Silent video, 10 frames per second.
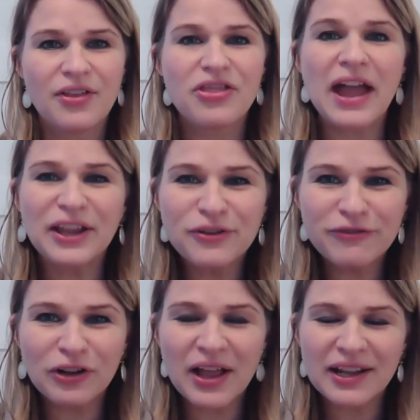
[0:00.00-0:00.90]
Thank you
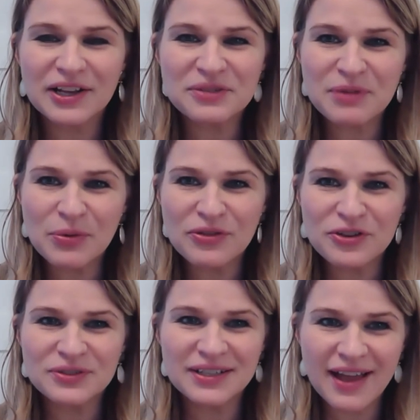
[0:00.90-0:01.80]
for letting us be with
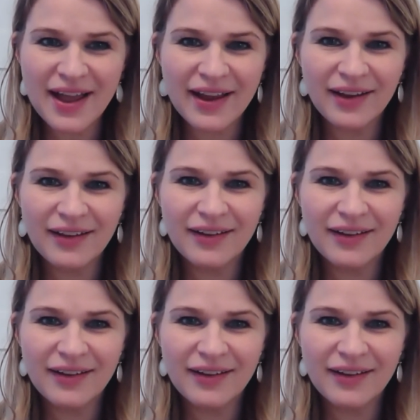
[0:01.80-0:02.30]
you today,